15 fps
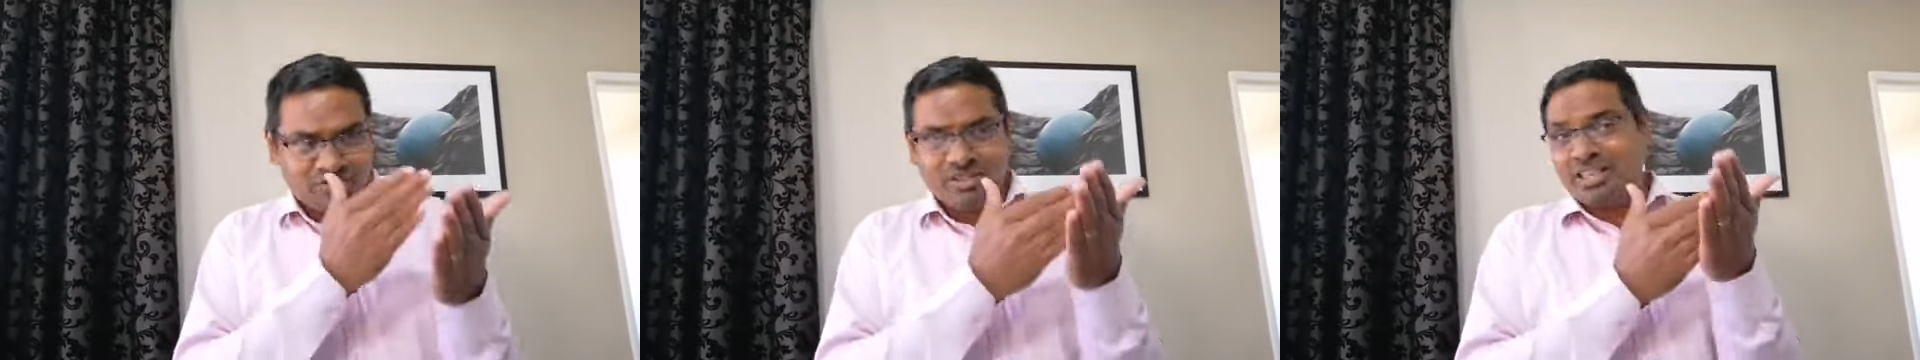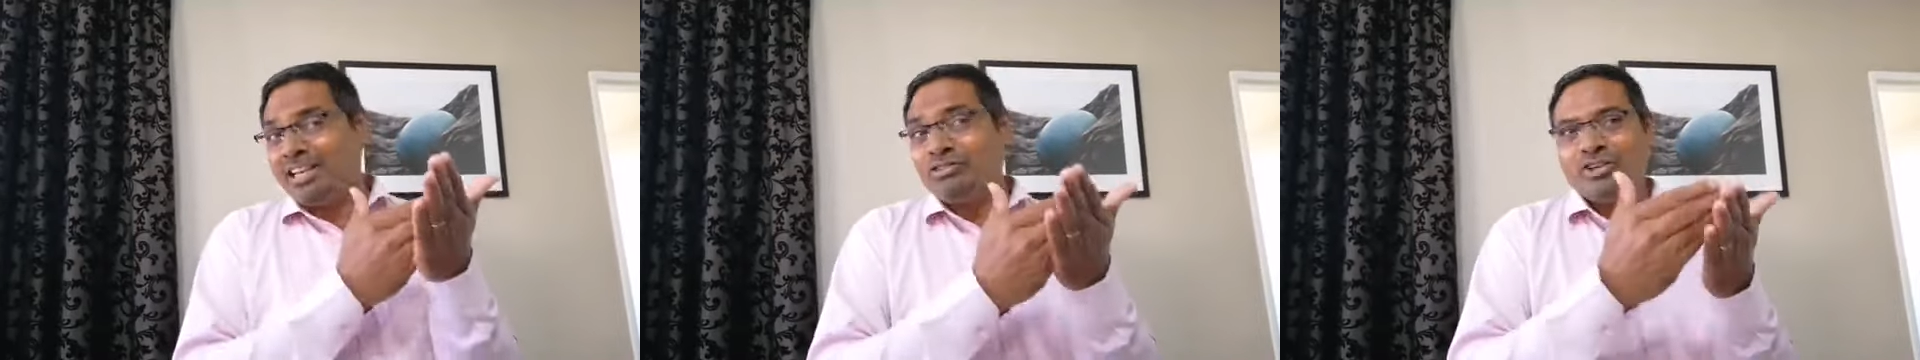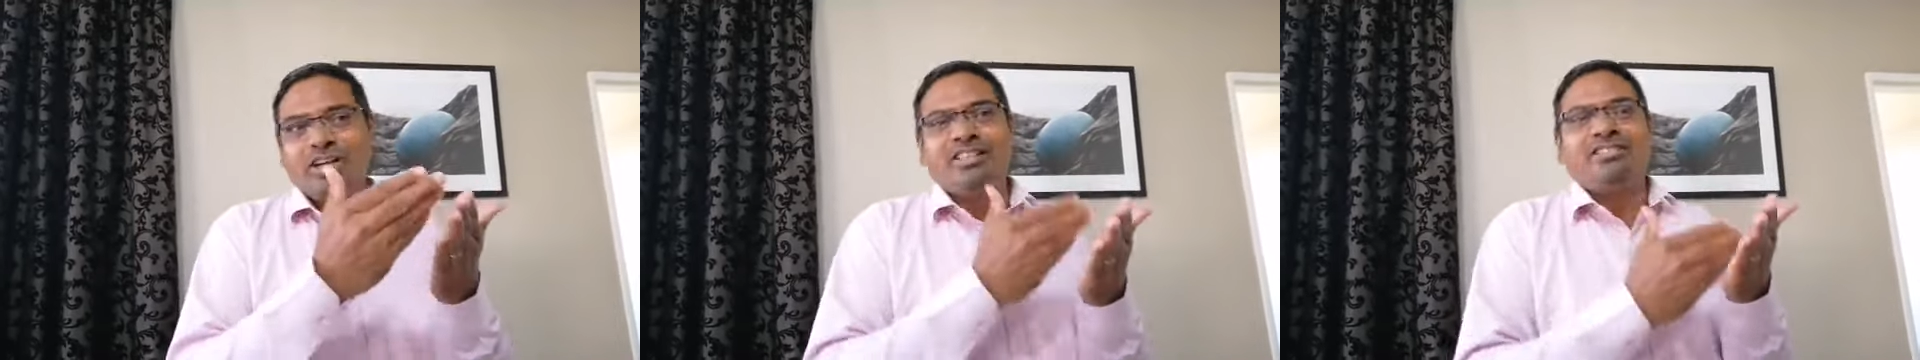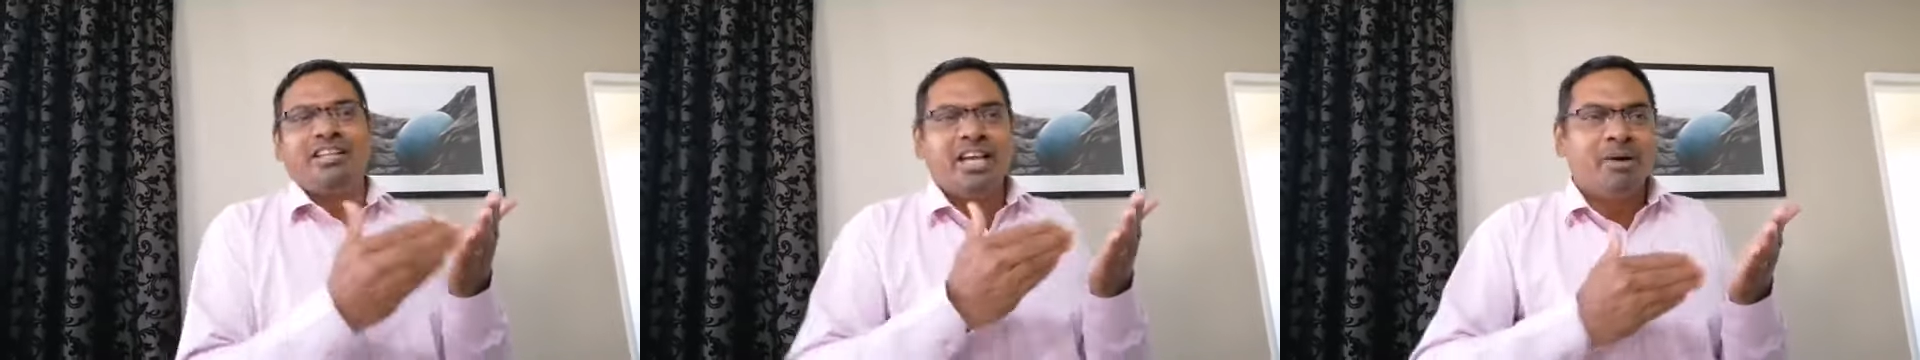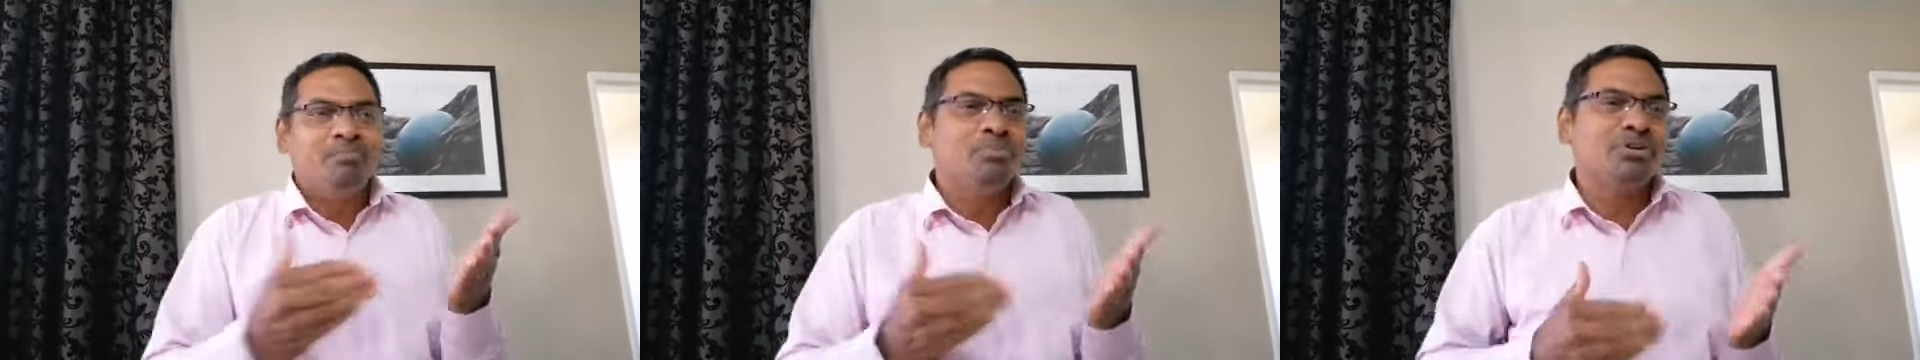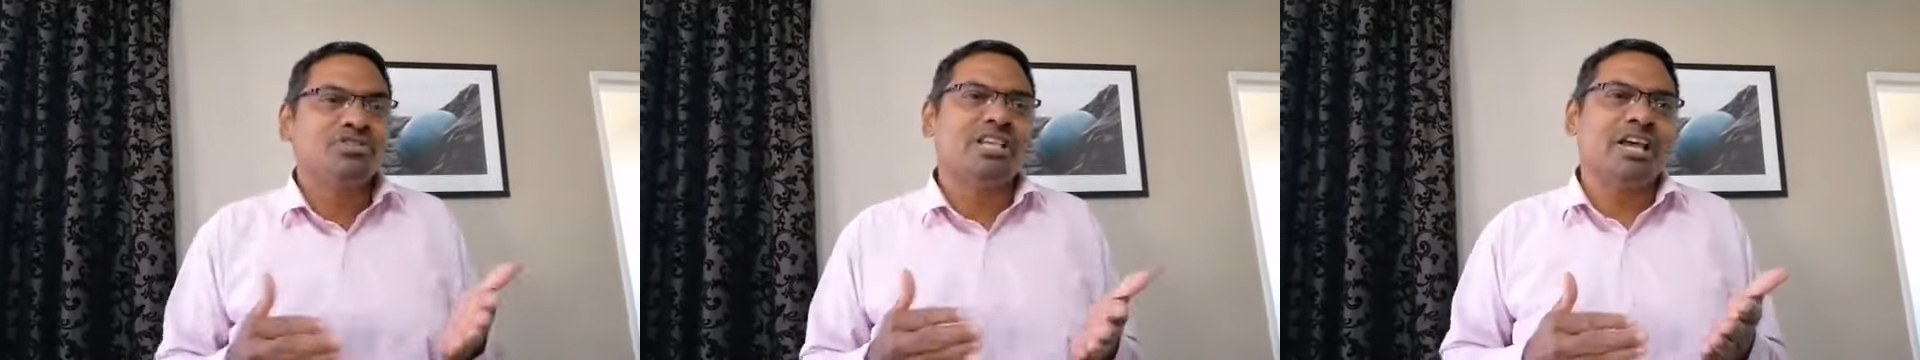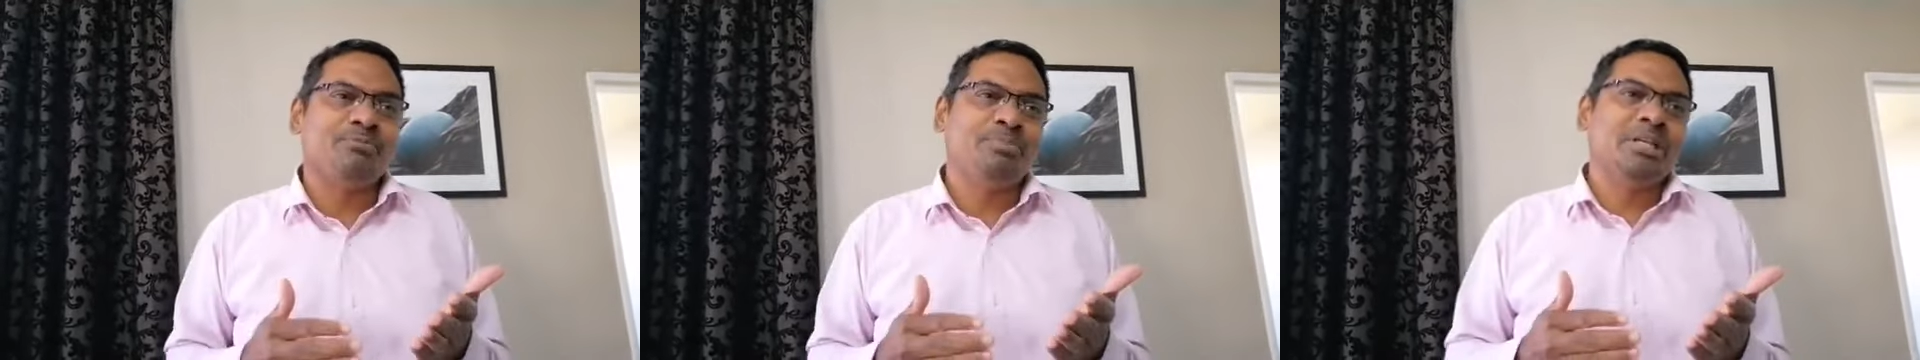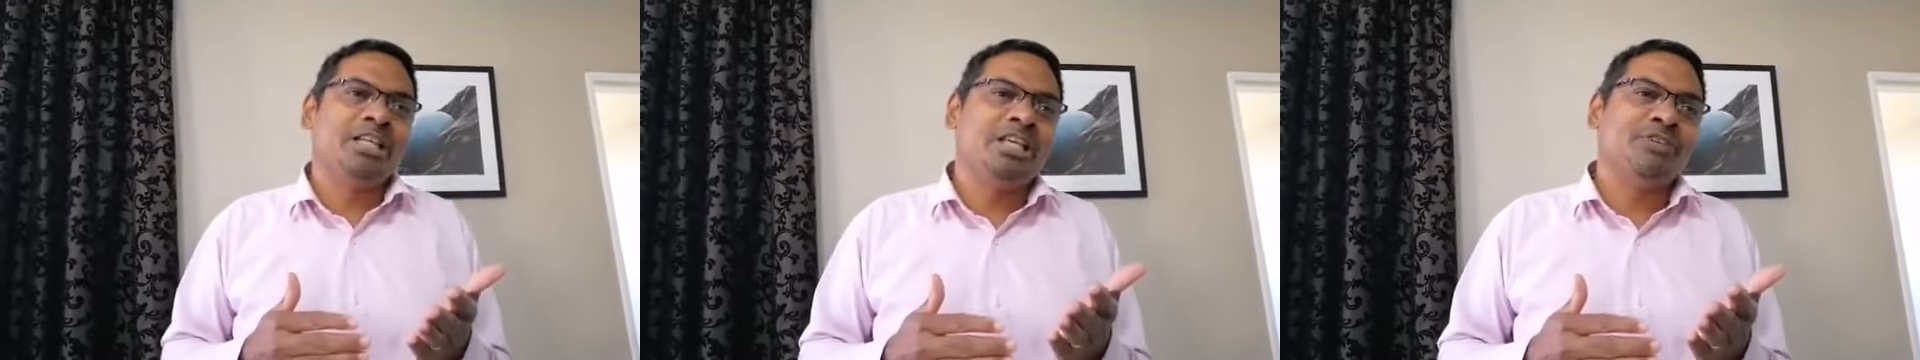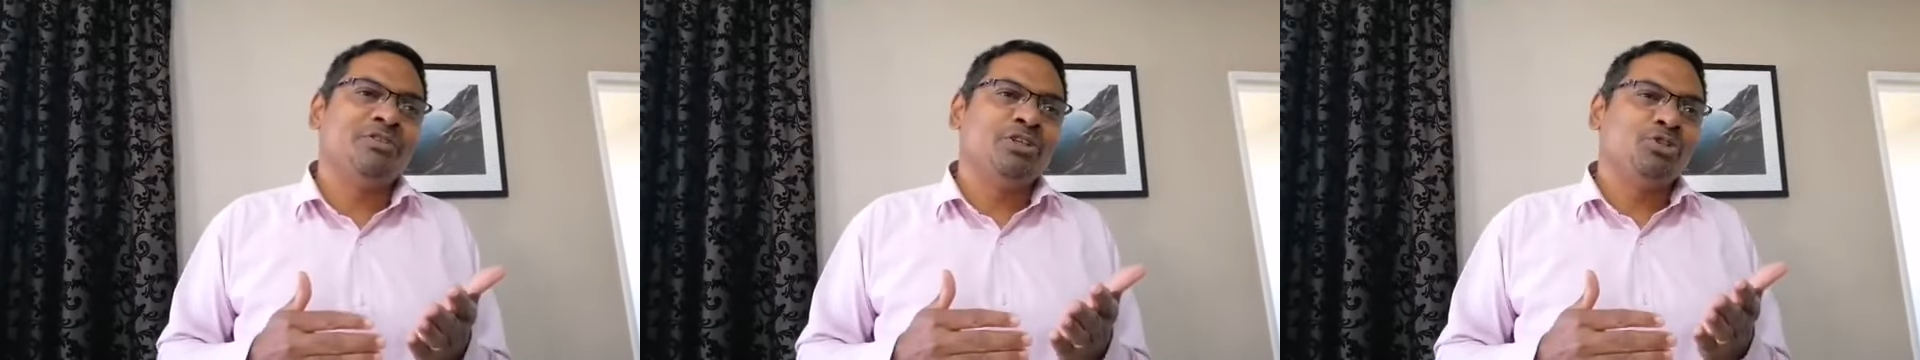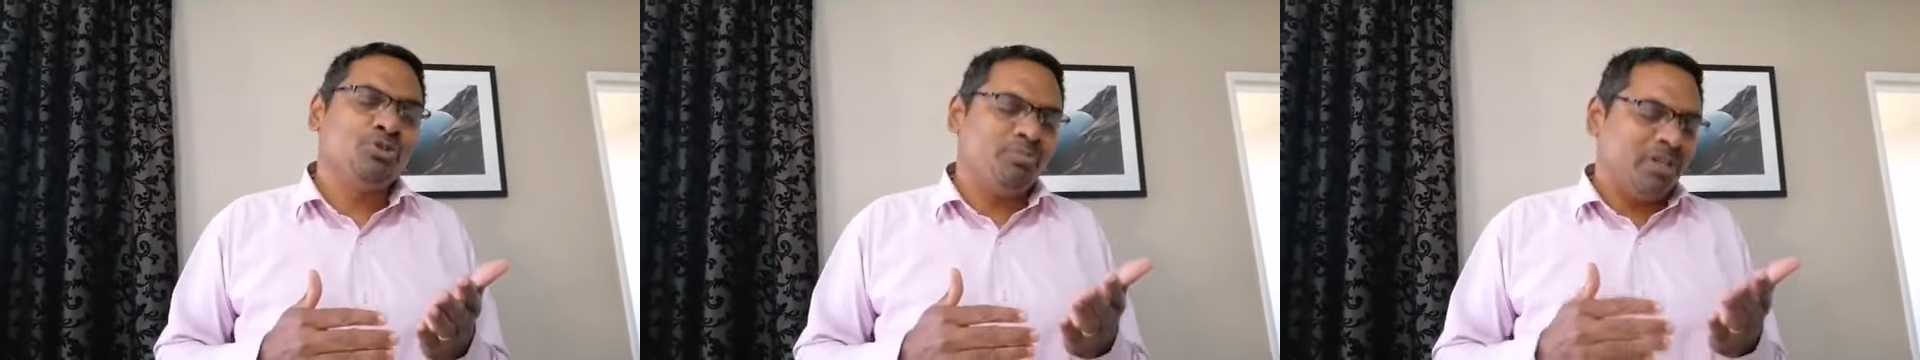literally the numbers have been
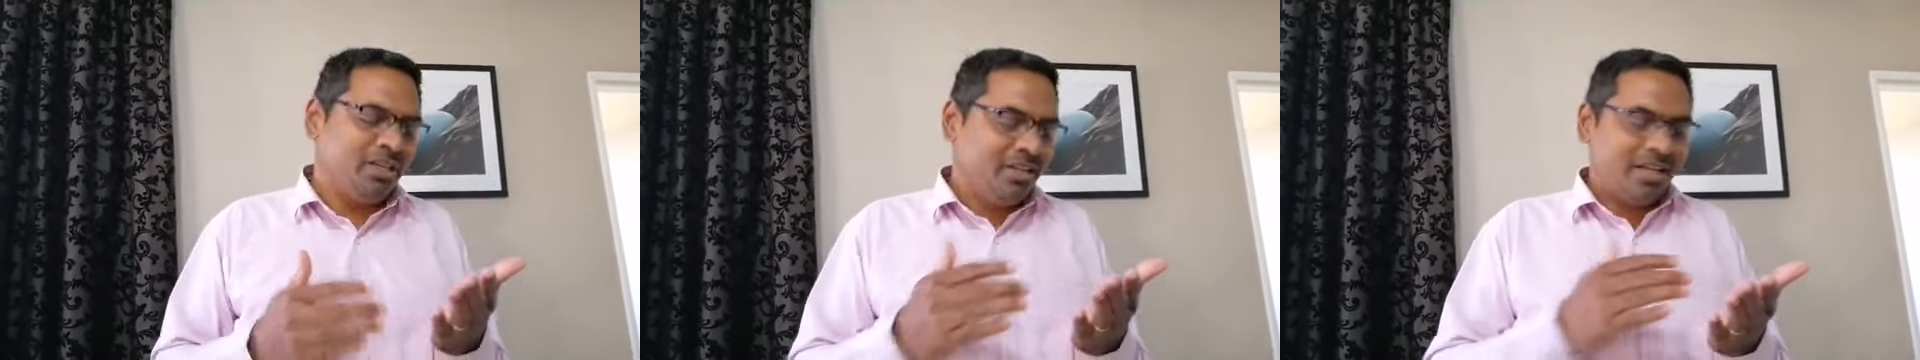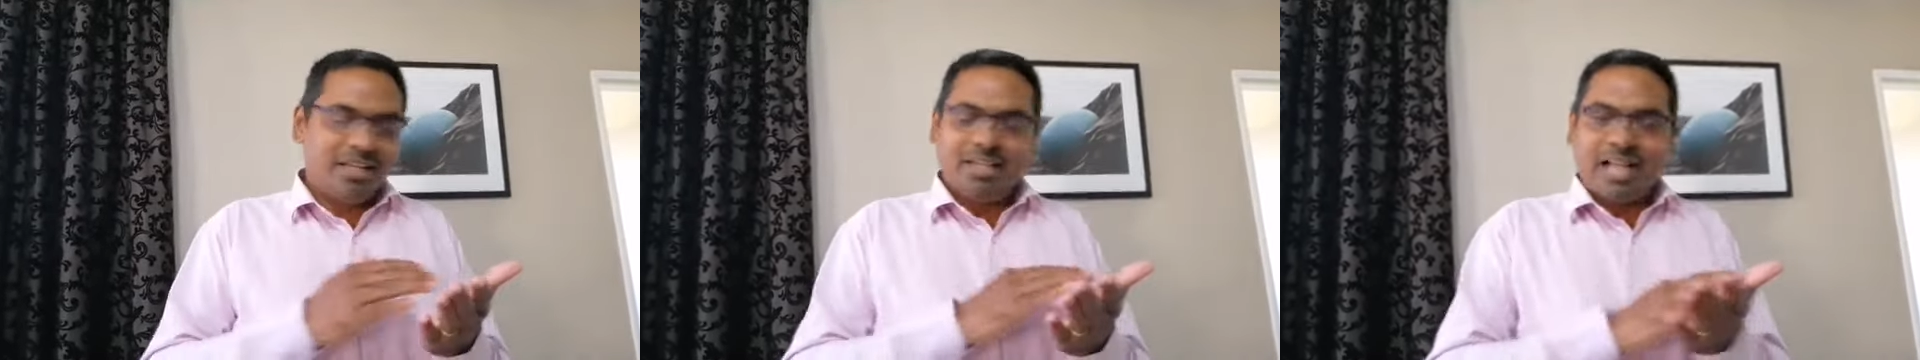given to me